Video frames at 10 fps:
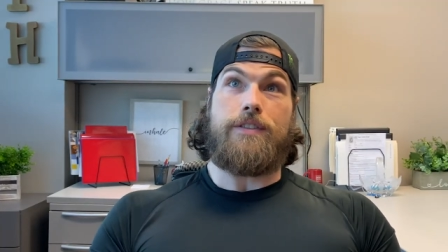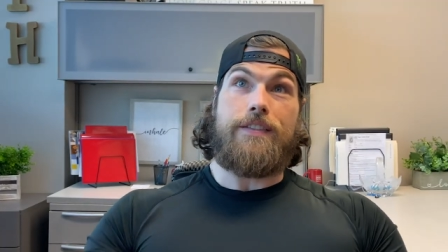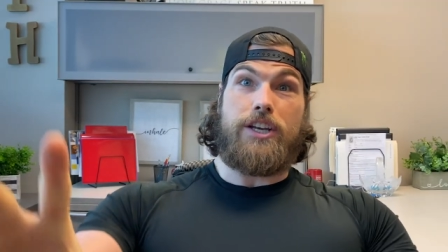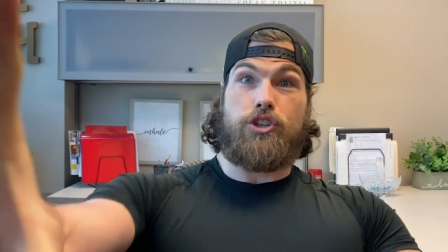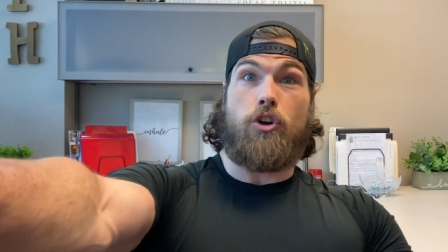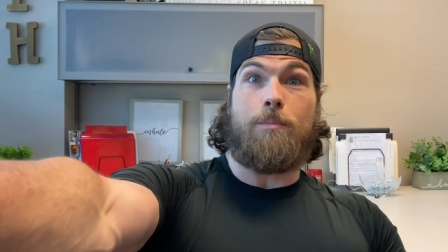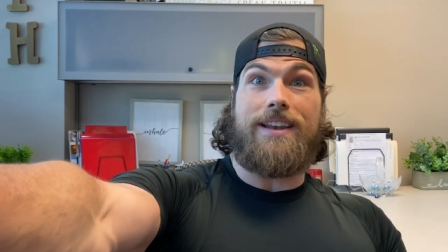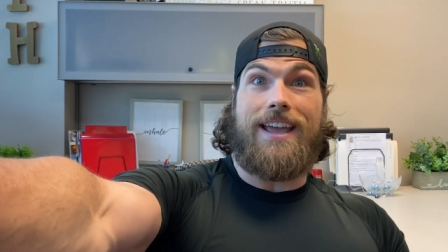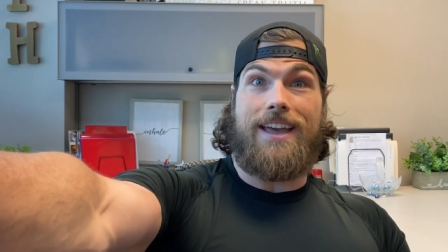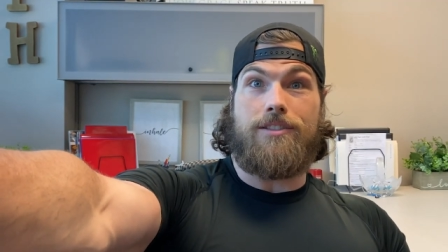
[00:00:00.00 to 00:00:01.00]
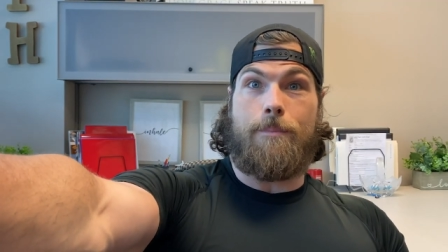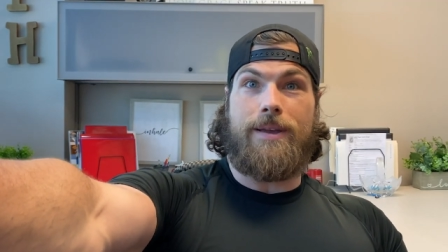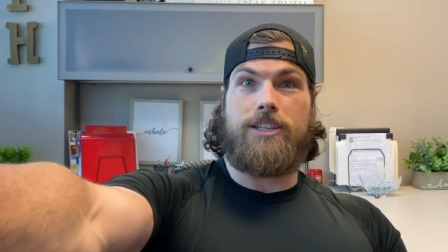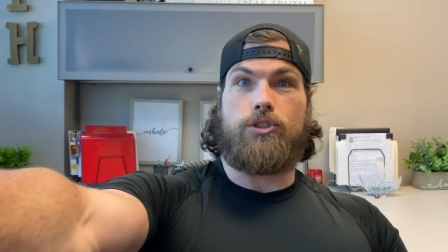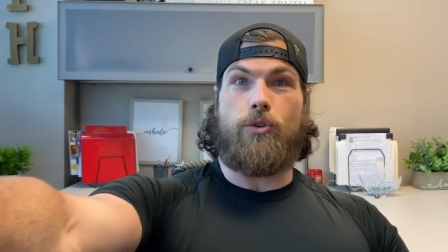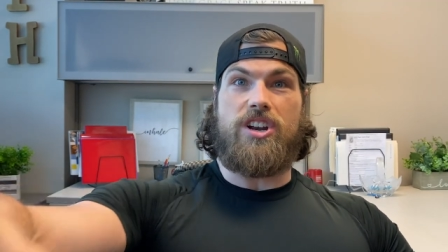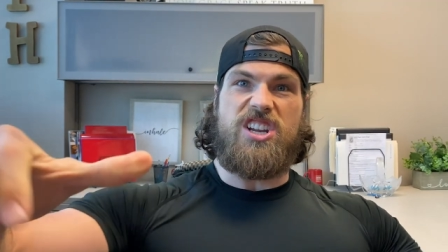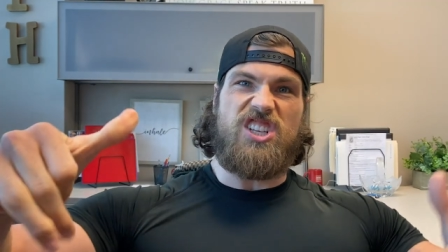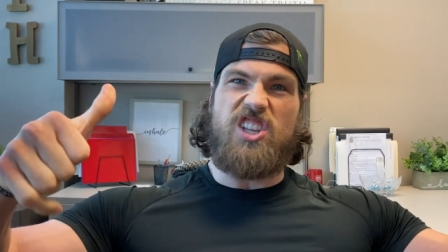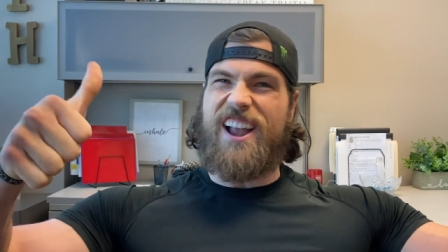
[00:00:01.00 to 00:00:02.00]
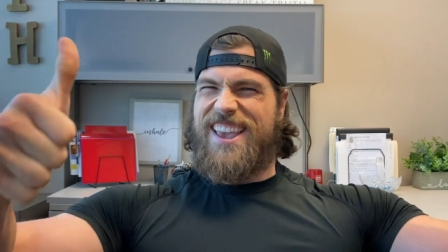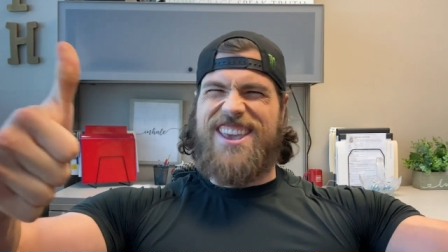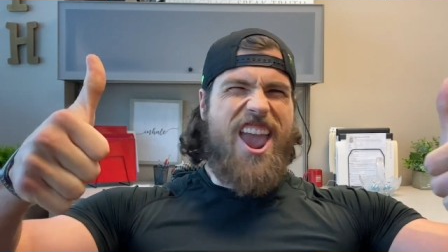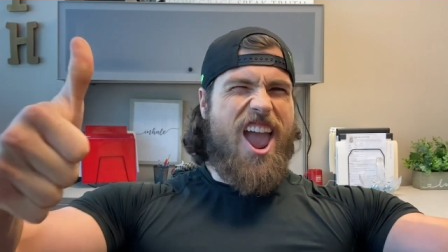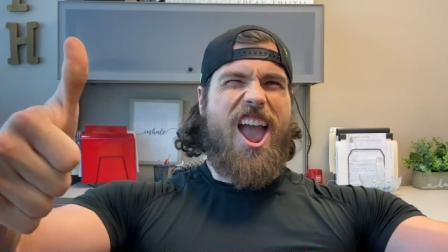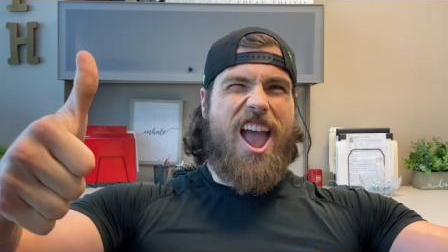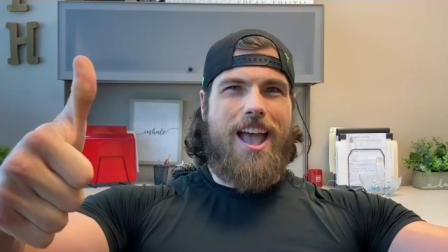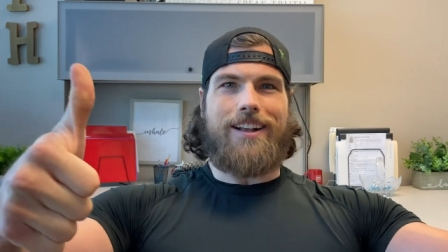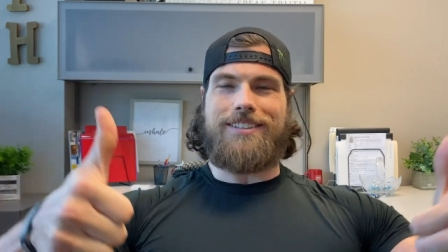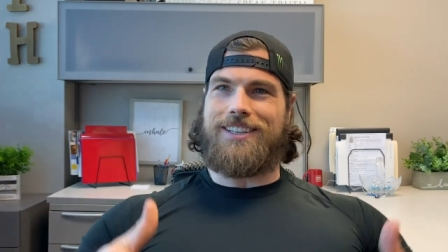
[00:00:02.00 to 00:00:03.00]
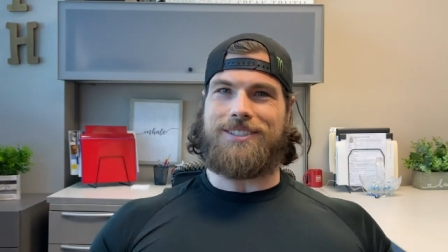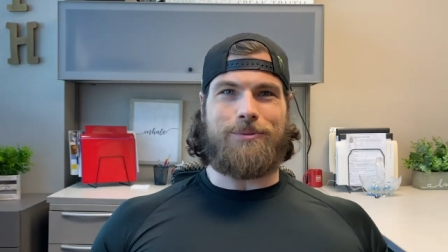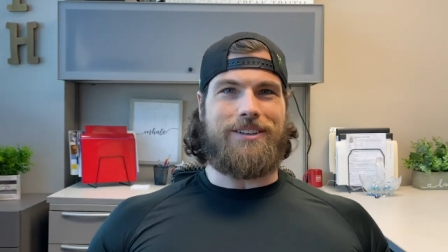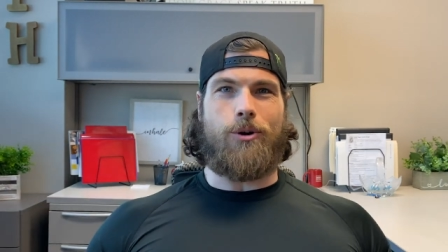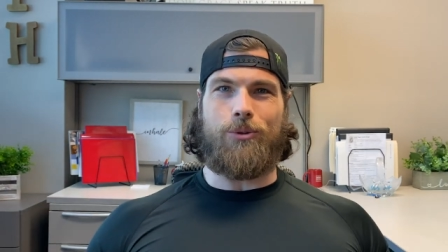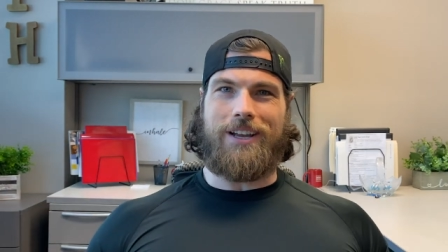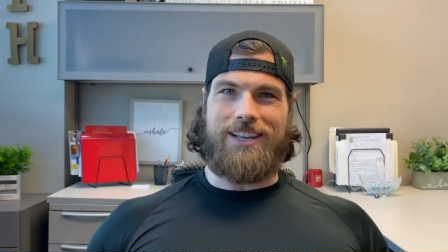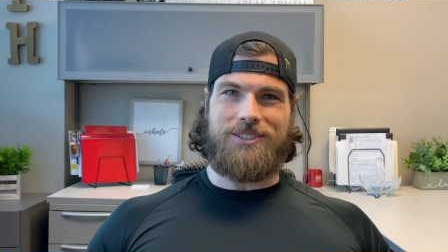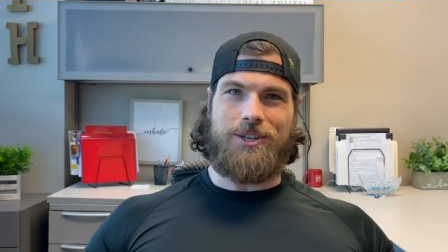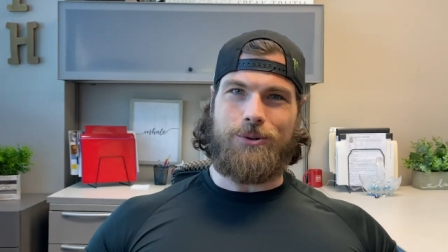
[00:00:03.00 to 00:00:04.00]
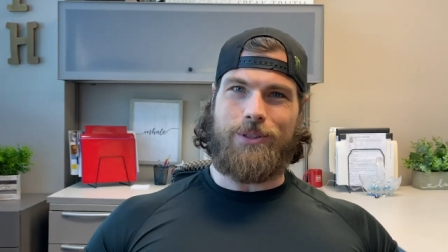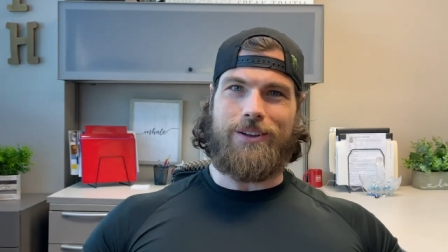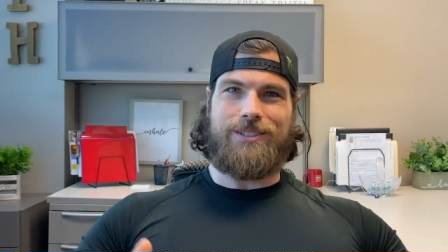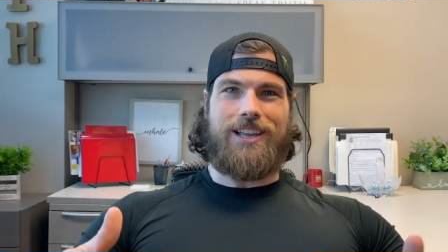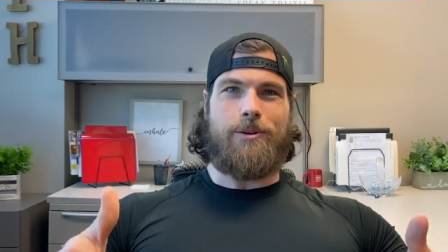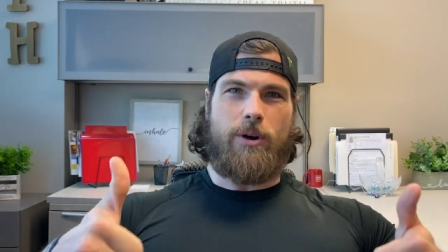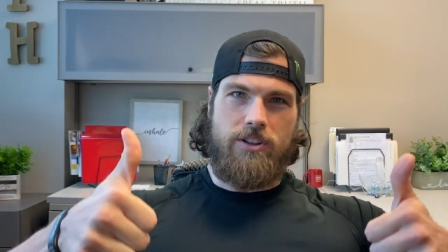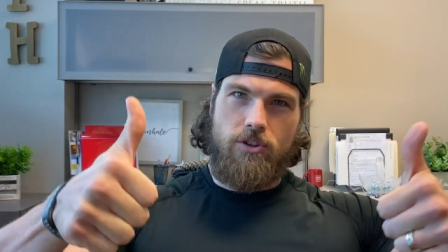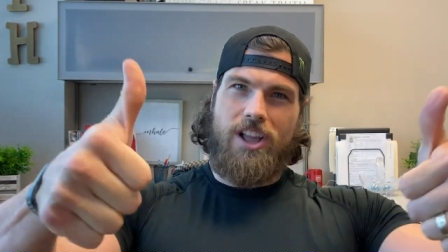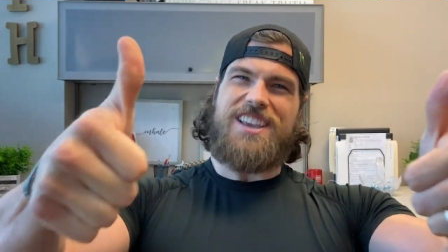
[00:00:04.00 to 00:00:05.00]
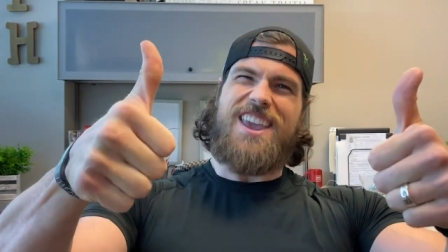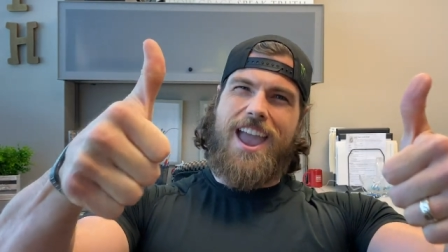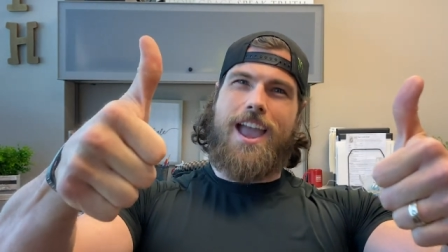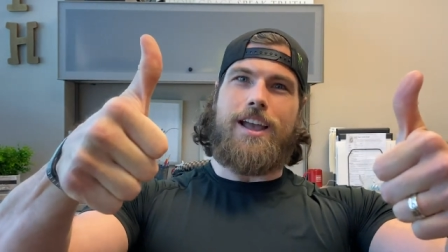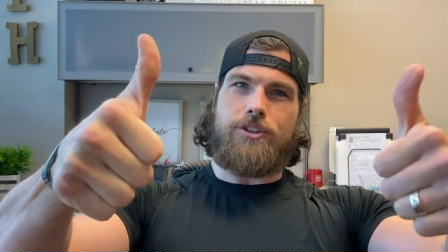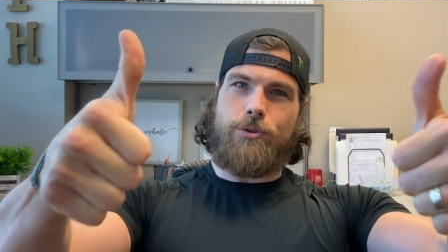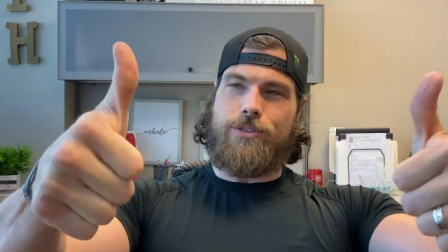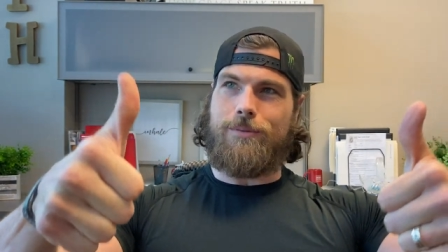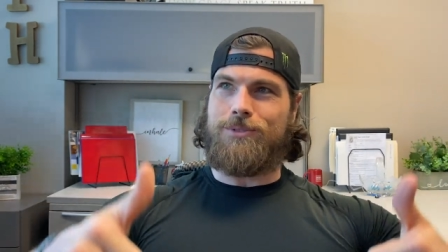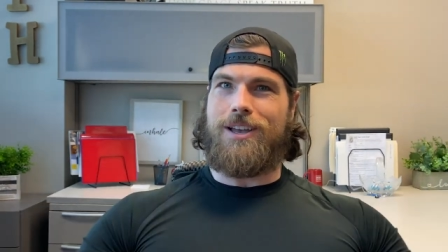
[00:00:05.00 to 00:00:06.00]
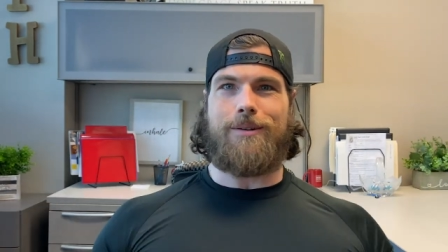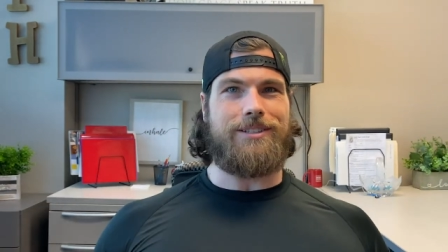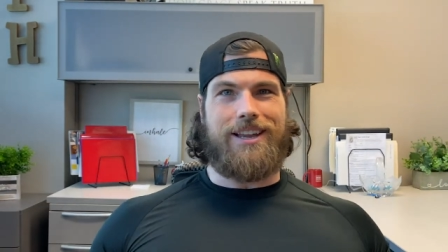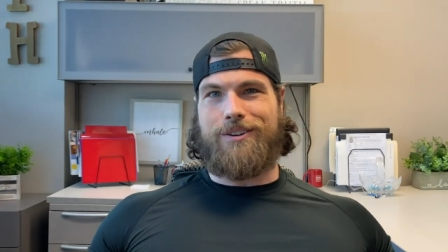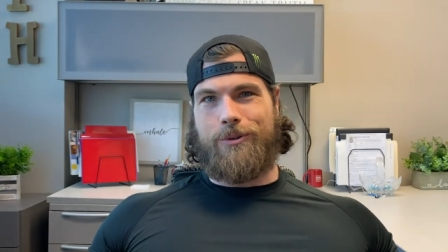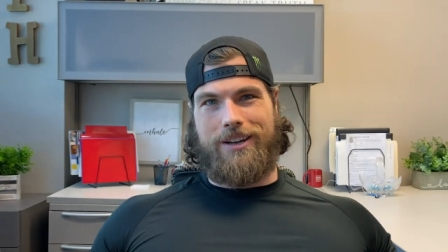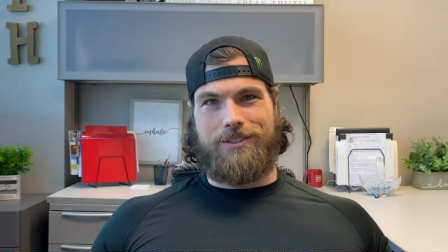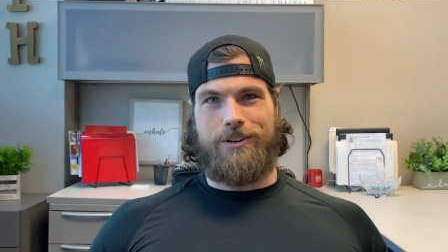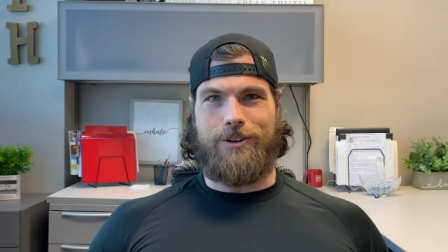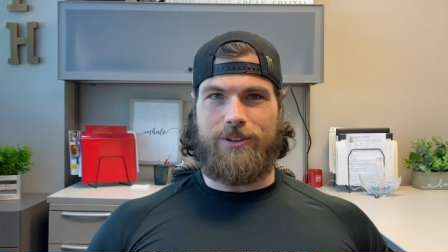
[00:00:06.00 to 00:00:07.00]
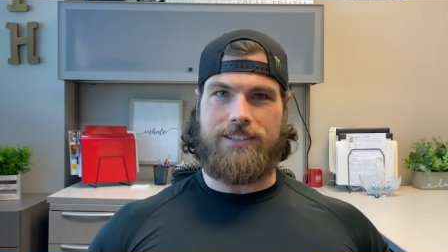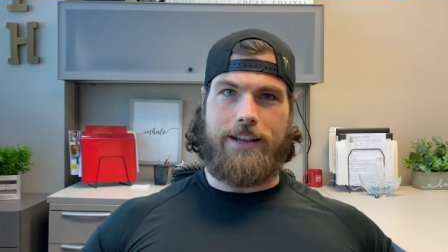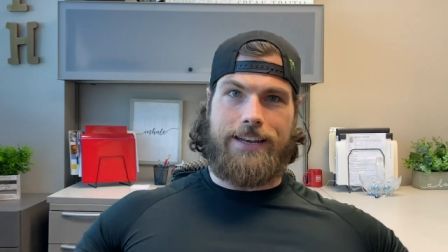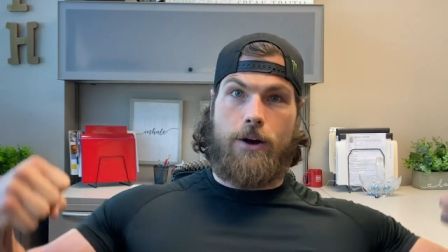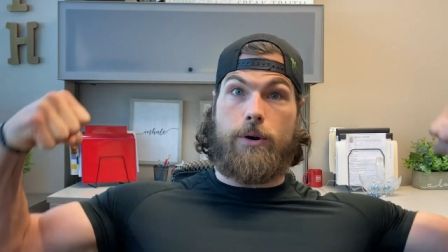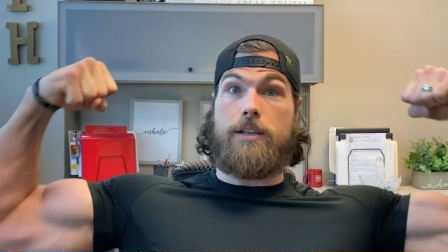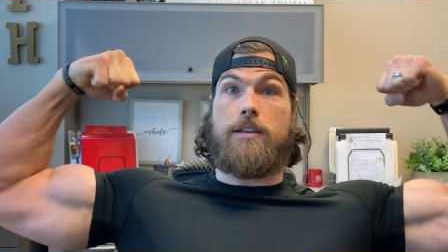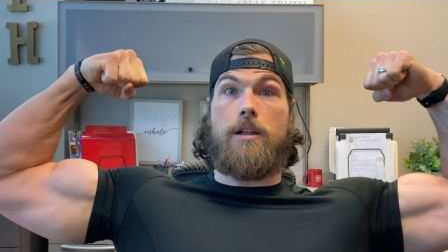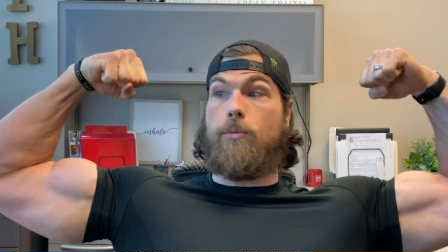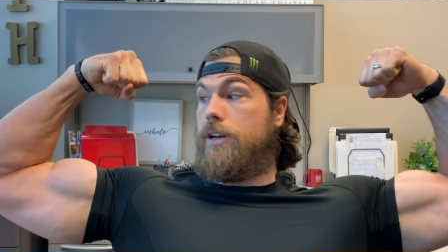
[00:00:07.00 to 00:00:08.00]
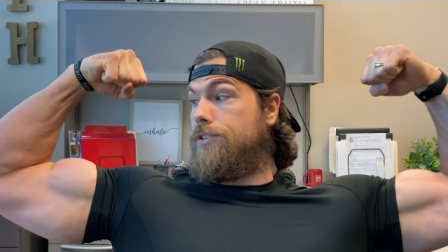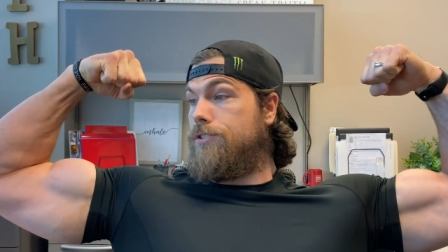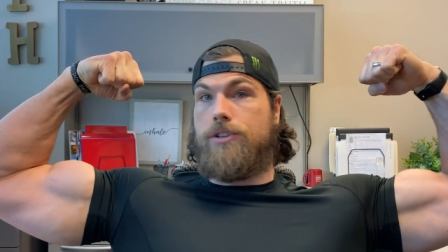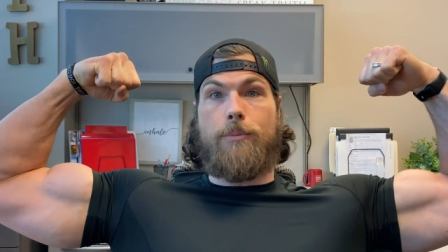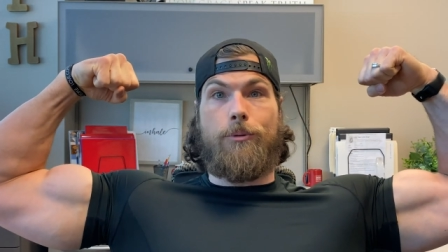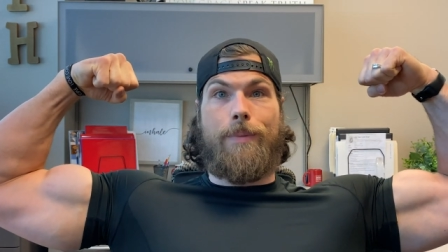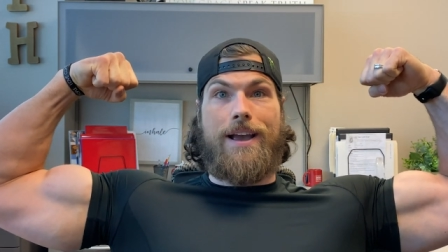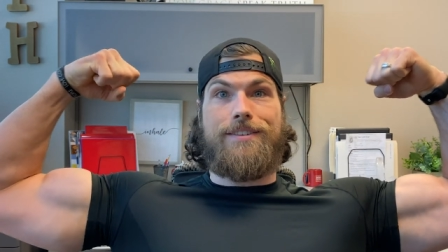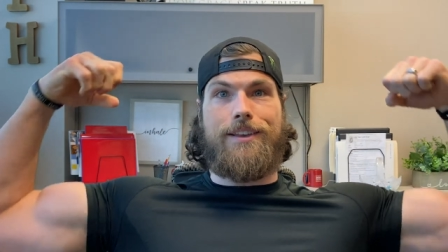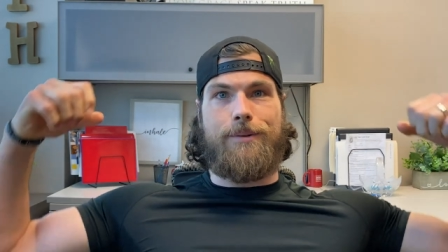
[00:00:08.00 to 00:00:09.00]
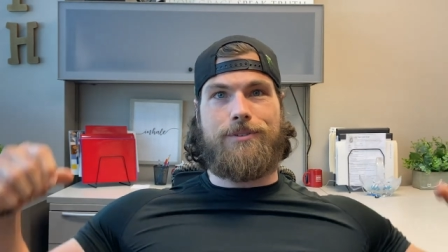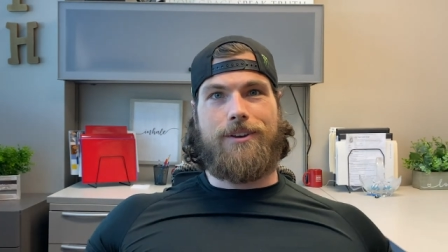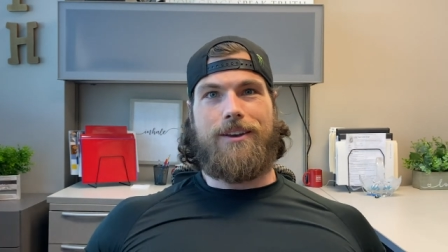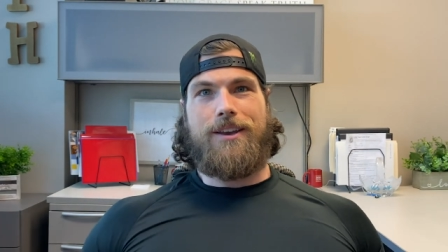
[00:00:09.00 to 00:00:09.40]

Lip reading: And then they showed my dad on the big screen, and he's like, yeah, because that's what old guys do when they're celebrating. They're like, yeah, two thumbs up, because I don't know what else to do. It's like now when I celebrate, it's just double biceps.